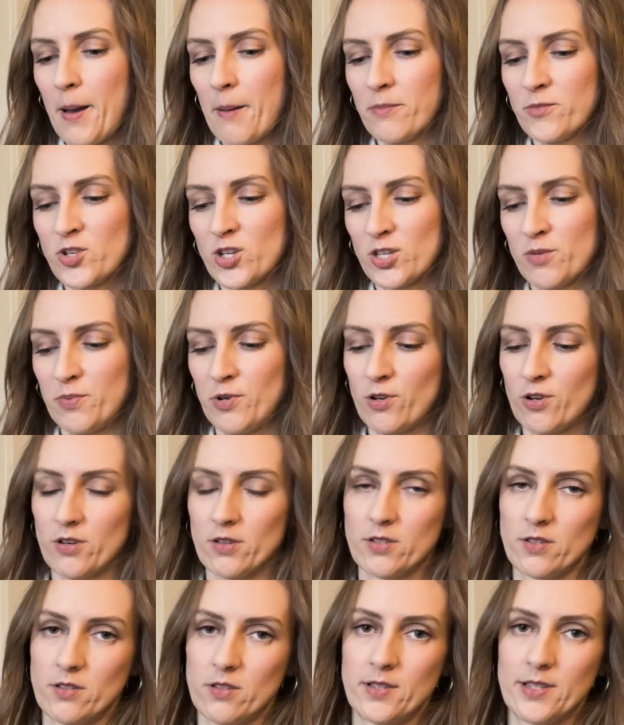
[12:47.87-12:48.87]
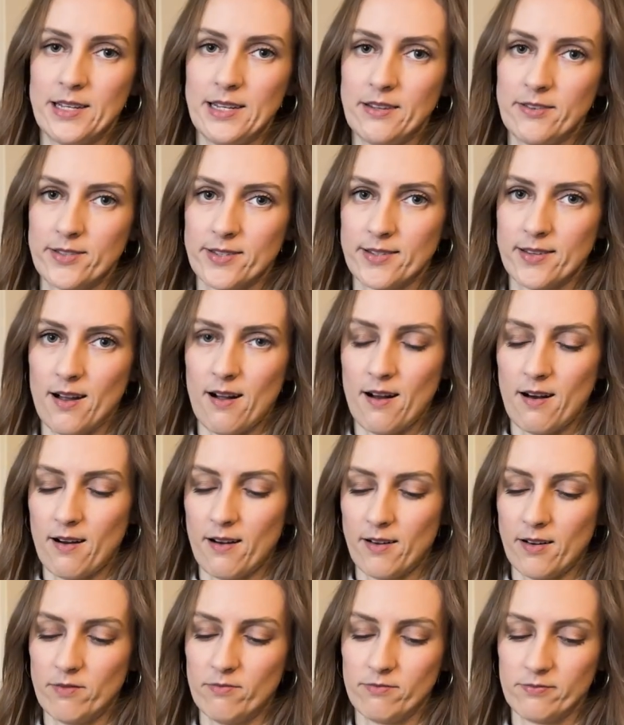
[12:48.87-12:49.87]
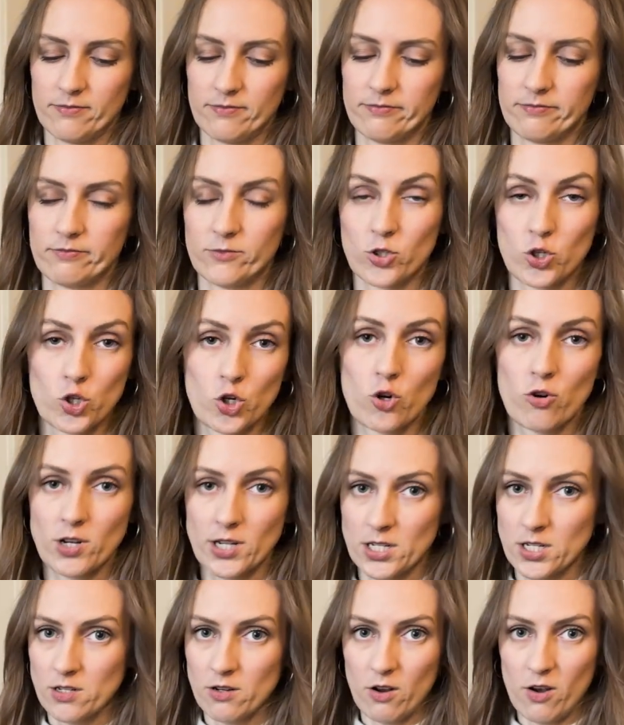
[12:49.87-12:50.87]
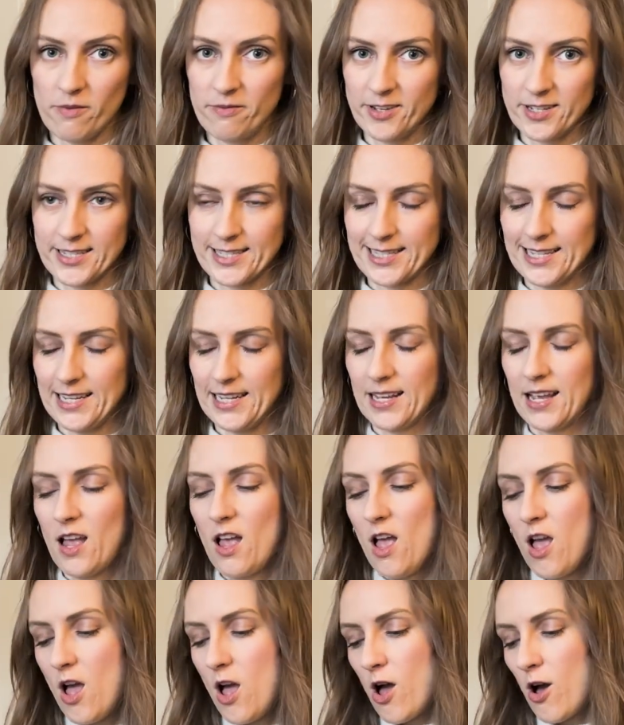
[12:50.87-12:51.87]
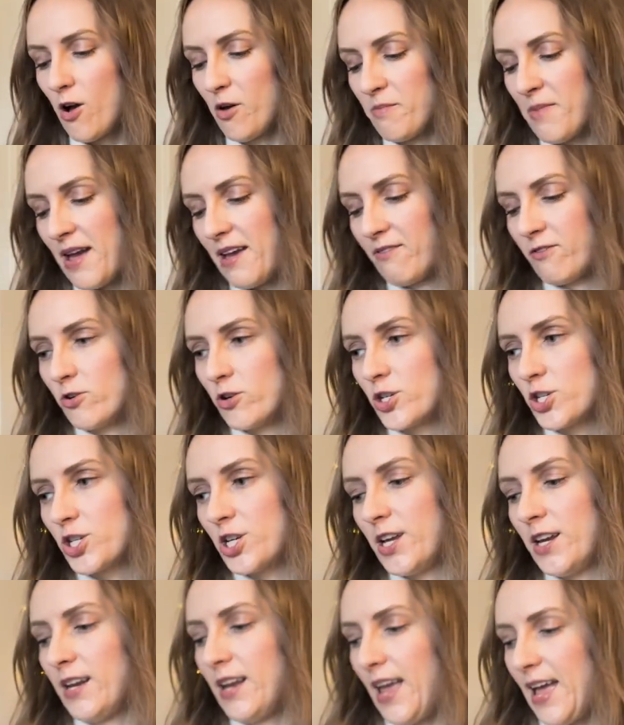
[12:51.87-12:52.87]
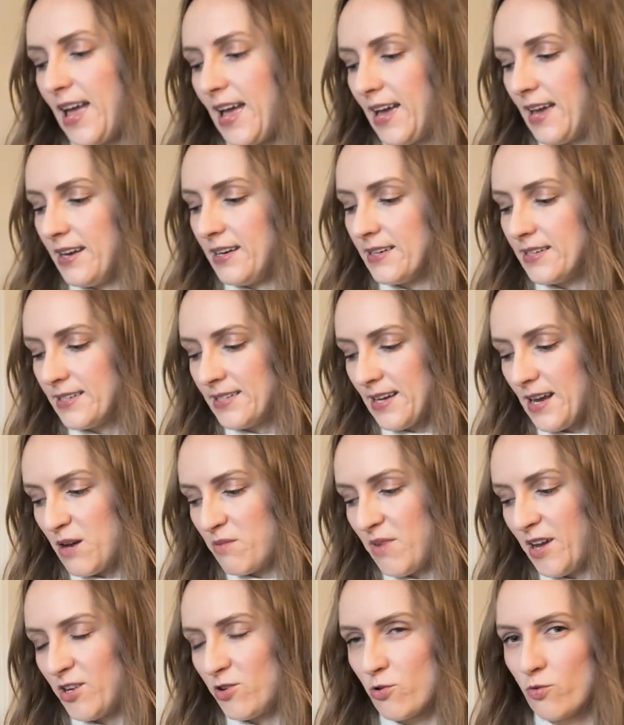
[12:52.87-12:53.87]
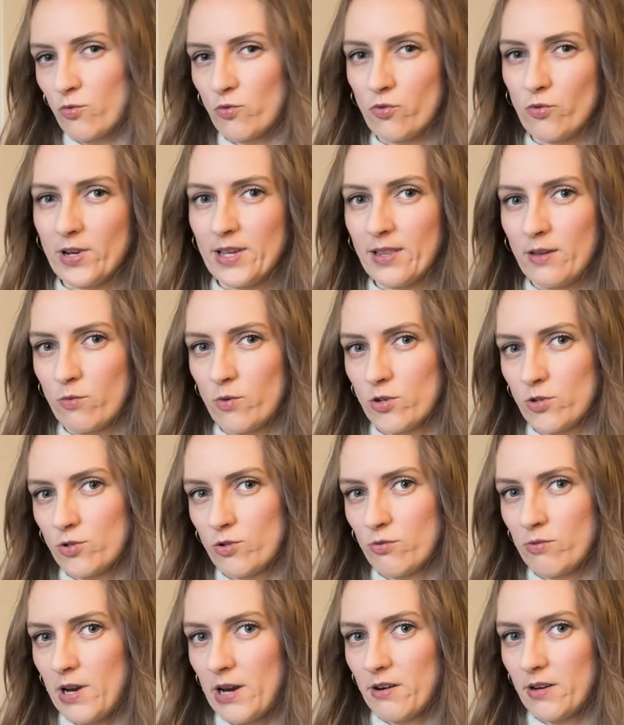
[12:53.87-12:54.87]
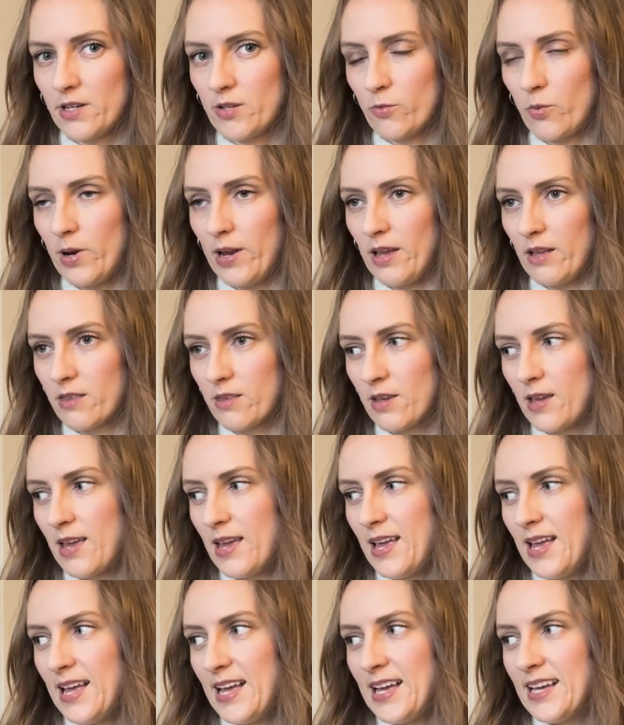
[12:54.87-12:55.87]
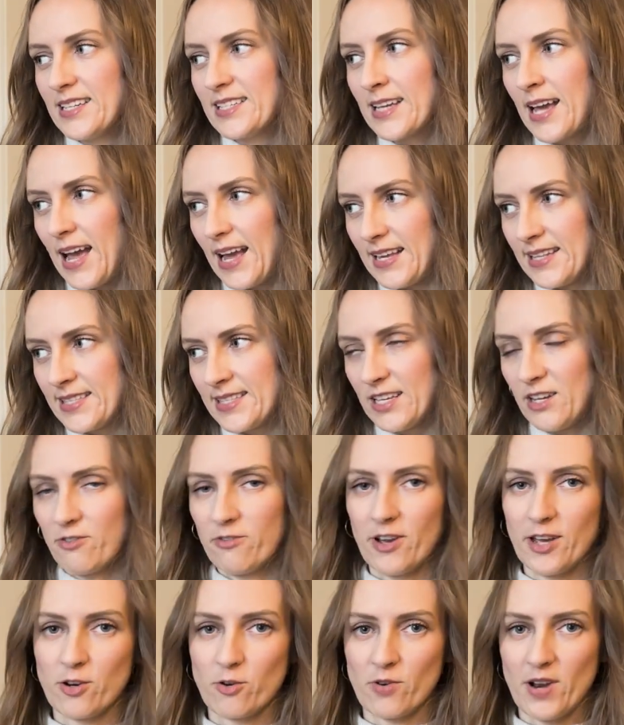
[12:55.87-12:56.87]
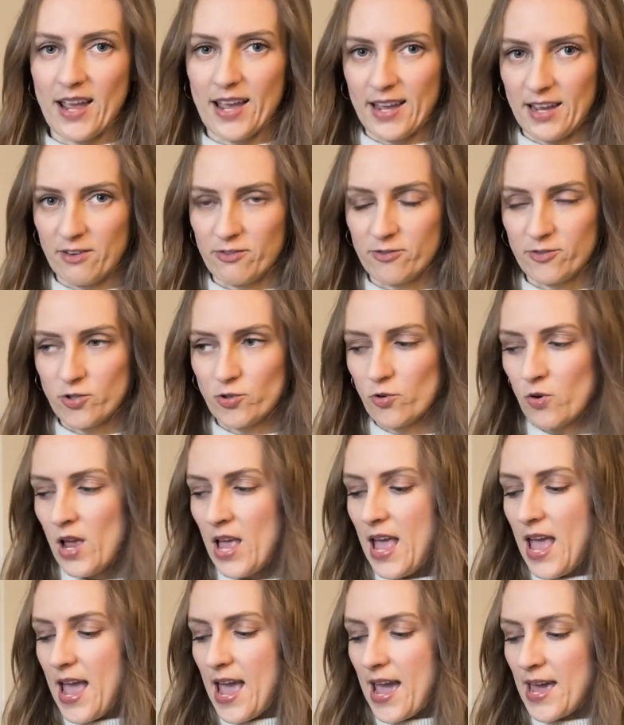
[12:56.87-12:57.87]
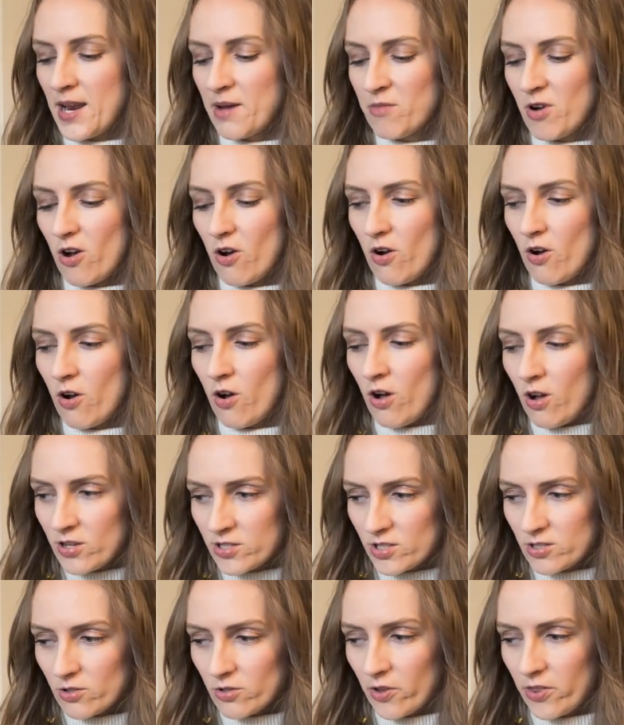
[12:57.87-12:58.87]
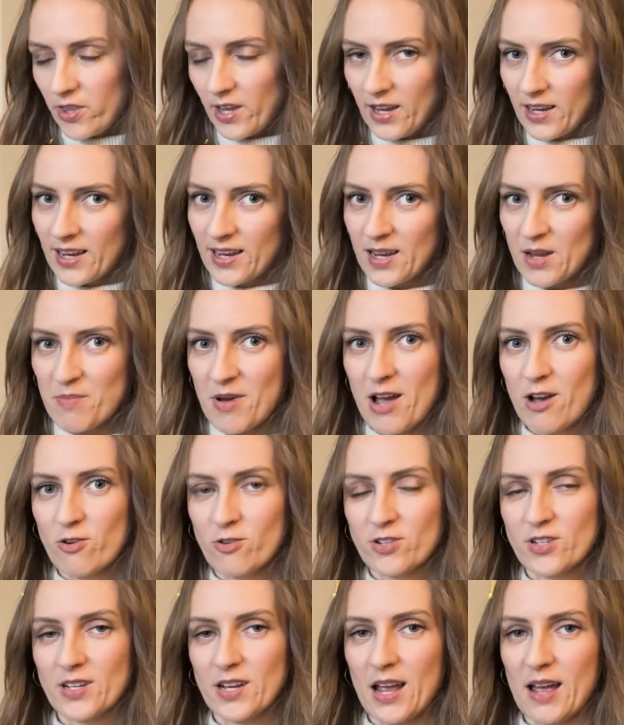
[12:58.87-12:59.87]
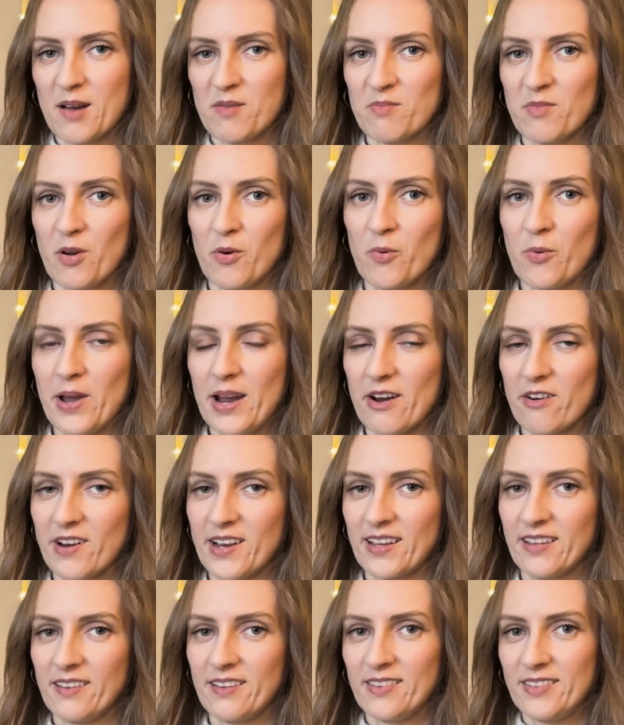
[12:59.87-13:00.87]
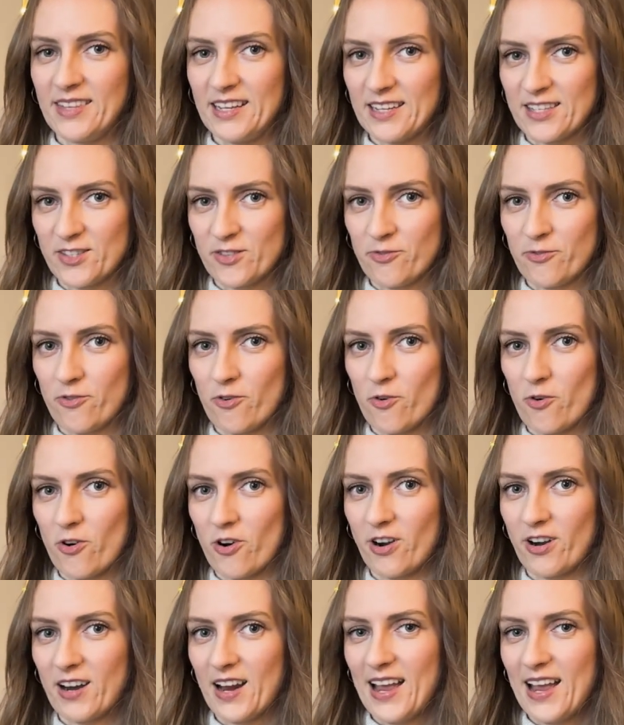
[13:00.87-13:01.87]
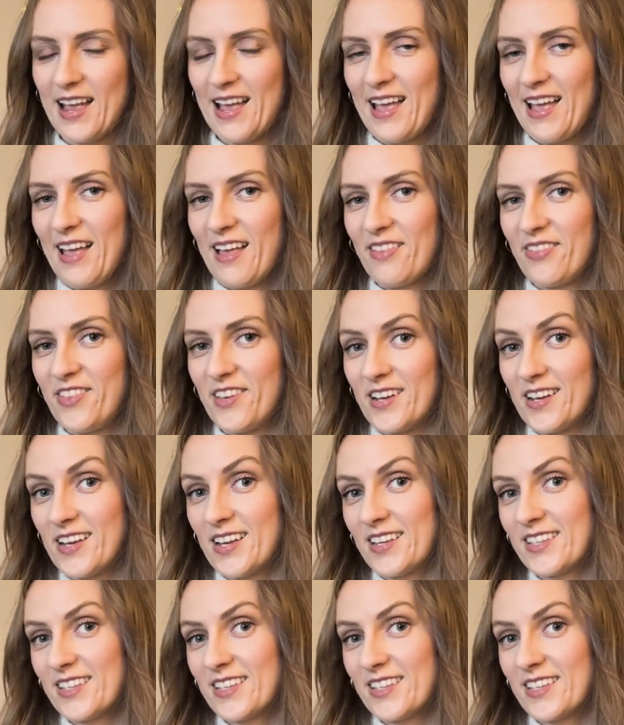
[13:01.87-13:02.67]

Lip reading: just because the sleeves are short, obviously, on my version, and I don't really want to wear it with tights if I don't have to. And I'm also thinking about wearing this for the